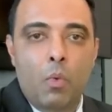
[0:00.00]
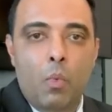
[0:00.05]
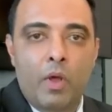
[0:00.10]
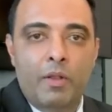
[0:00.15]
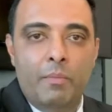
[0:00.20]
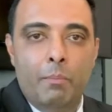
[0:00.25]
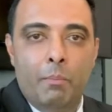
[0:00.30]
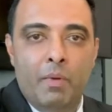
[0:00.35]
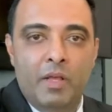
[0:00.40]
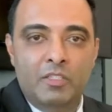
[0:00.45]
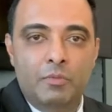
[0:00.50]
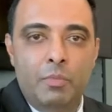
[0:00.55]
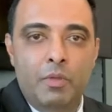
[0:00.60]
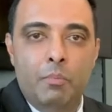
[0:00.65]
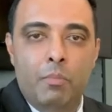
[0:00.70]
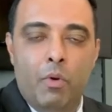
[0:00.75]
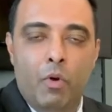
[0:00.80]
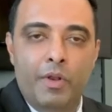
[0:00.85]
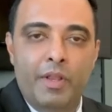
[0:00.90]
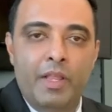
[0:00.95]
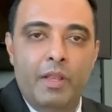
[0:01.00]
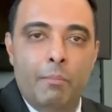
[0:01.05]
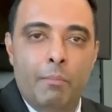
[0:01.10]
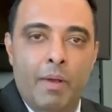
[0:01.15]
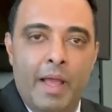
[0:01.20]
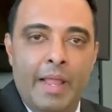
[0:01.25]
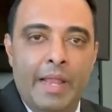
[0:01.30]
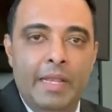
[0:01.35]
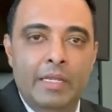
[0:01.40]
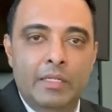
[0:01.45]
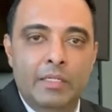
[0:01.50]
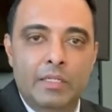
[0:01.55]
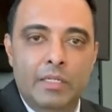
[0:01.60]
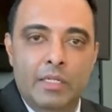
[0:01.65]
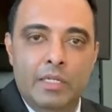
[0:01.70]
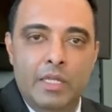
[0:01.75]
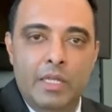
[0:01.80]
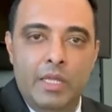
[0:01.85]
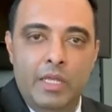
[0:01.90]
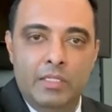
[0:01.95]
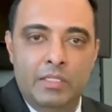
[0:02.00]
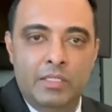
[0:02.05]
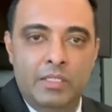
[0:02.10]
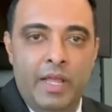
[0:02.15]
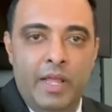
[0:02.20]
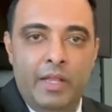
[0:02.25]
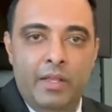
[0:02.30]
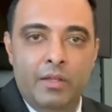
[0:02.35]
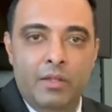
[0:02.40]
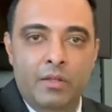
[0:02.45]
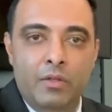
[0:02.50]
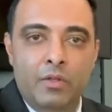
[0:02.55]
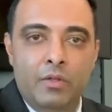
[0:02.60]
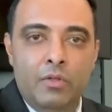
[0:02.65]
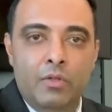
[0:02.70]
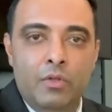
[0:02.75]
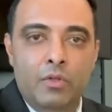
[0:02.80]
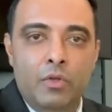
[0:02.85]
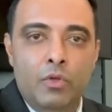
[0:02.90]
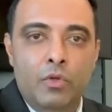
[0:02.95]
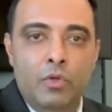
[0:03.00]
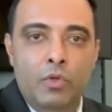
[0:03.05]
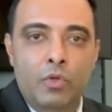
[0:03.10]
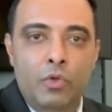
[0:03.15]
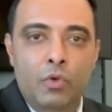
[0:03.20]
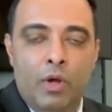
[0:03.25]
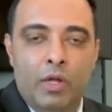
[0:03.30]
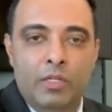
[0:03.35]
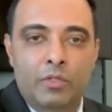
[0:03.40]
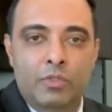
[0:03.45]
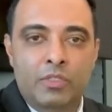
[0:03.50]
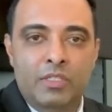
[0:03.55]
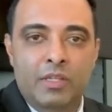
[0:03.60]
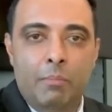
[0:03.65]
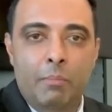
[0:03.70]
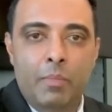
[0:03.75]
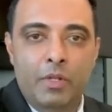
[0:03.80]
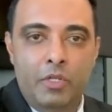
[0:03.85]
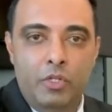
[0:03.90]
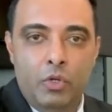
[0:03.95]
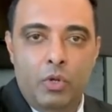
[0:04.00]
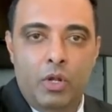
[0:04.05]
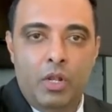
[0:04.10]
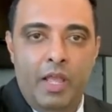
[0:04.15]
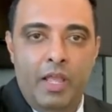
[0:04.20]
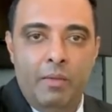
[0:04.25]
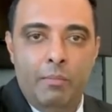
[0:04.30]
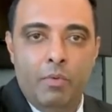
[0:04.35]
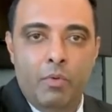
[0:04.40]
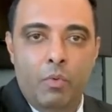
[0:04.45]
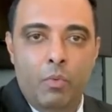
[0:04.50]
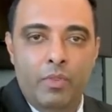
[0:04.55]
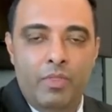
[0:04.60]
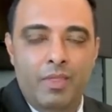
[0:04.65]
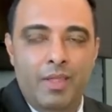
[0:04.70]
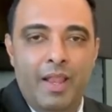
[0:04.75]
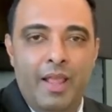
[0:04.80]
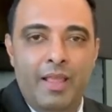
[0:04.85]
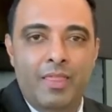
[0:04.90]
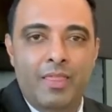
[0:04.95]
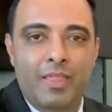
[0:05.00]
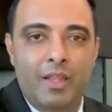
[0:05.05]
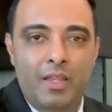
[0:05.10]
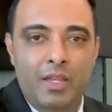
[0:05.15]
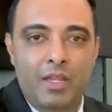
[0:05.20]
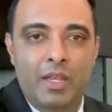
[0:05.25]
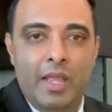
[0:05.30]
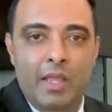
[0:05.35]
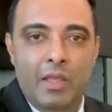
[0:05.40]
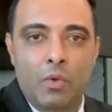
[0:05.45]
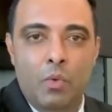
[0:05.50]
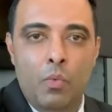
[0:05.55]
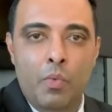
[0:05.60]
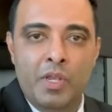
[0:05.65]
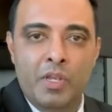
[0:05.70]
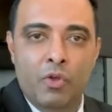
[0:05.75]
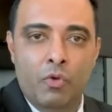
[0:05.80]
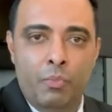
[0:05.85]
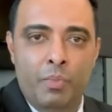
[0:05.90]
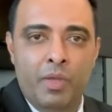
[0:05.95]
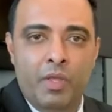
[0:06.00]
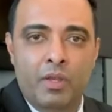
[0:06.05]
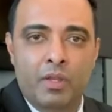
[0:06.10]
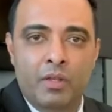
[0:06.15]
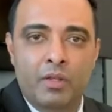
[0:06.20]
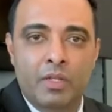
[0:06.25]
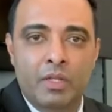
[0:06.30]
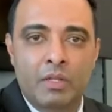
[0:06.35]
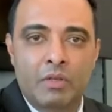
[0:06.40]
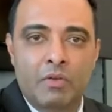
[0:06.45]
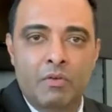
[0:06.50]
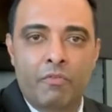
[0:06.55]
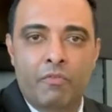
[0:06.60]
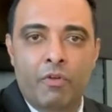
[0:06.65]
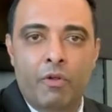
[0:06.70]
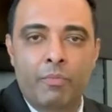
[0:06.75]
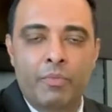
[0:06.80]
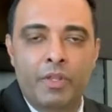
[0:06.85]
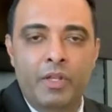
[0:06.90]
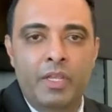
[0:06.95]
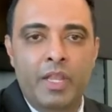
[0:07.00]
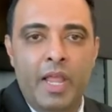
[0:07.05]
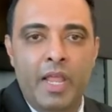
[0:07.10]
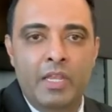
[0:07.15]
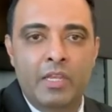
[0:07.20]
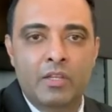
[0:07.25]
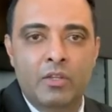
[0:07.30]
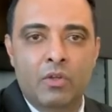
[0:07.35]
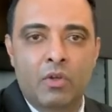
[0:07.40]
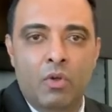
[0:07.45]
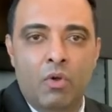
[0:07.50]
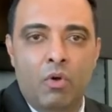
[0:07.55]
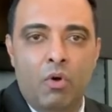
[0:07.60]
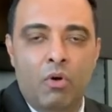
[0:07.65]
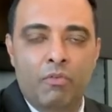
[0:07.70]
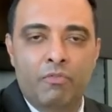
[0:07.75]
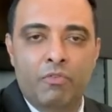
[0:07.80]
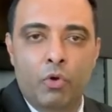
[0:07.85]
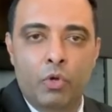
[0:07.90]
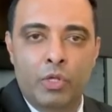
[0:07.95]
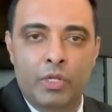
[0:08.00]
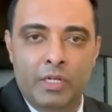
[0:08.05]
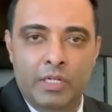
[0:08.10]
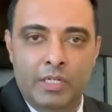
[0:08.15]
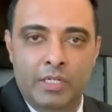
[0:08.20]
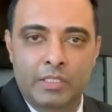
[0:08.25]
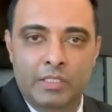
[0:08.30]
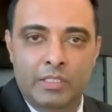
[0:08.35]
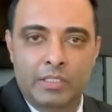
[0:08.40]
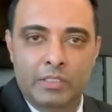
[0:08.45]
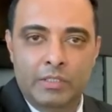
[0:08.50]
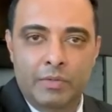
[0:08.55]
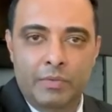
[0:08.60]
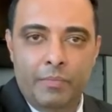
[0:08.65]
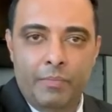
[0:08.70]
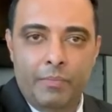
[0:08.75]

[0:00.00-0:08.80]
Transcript: What must be borne in mind is that you are to submit your claim within a 30-day window period from the date of occurrence.